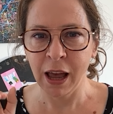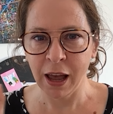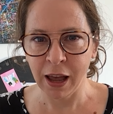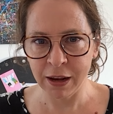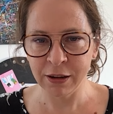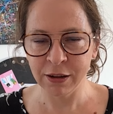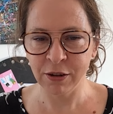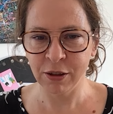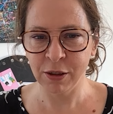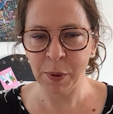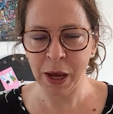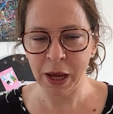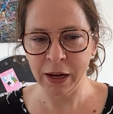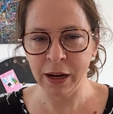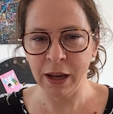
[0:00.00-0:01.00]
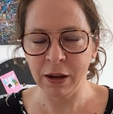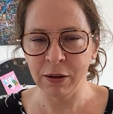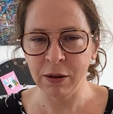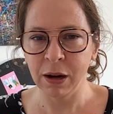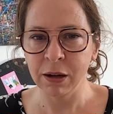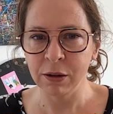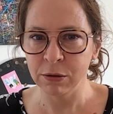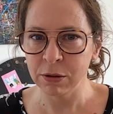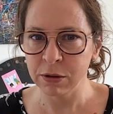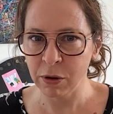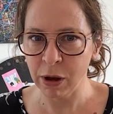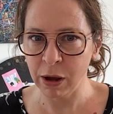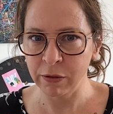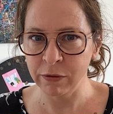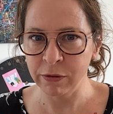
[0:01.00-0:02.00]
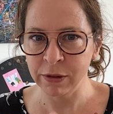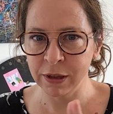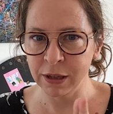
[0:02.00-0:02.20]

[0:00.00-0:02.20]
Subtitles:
and got the pattern out, I also have